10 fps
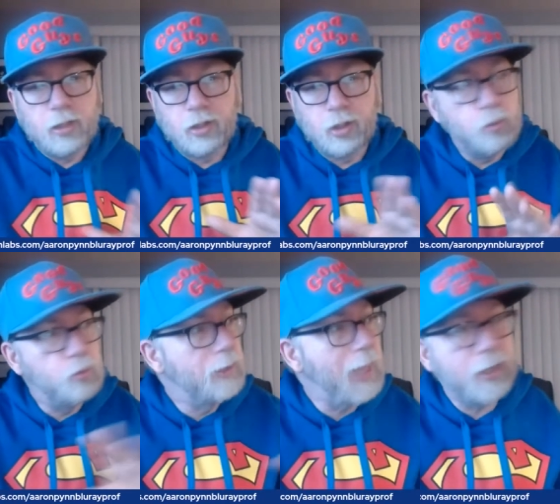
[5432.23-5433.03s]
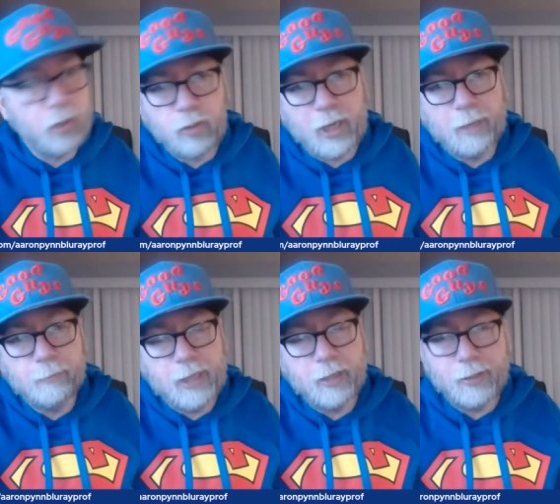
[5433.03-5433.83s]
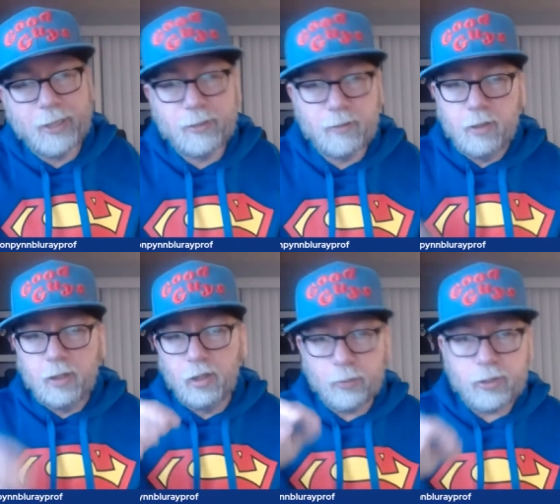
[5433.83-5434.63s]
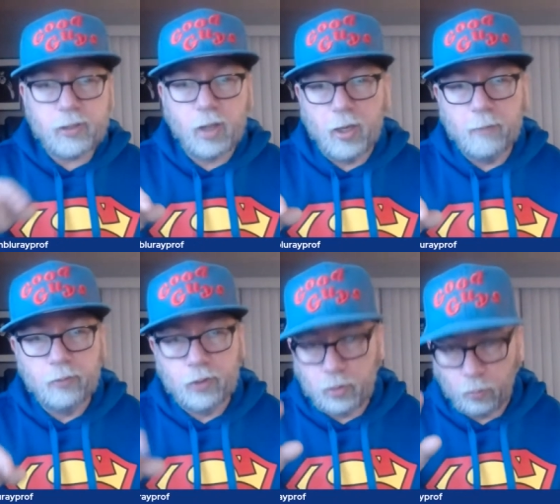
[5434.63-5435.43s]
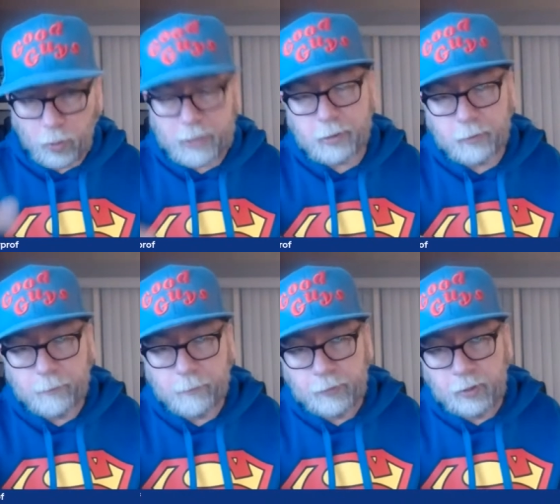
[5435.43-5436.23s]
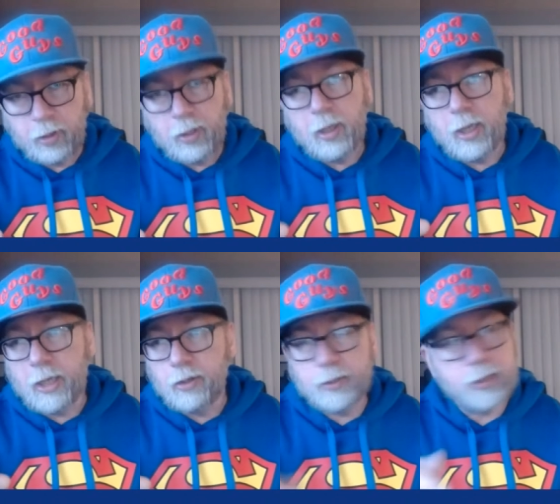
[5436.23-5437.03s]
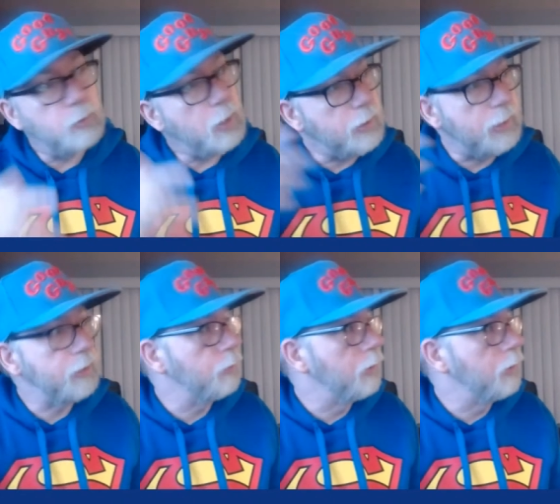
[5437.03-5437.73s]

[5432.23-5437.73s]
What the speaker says: you gotta grab now. Like, there was a time when you could wait and you could say, well, I'll get this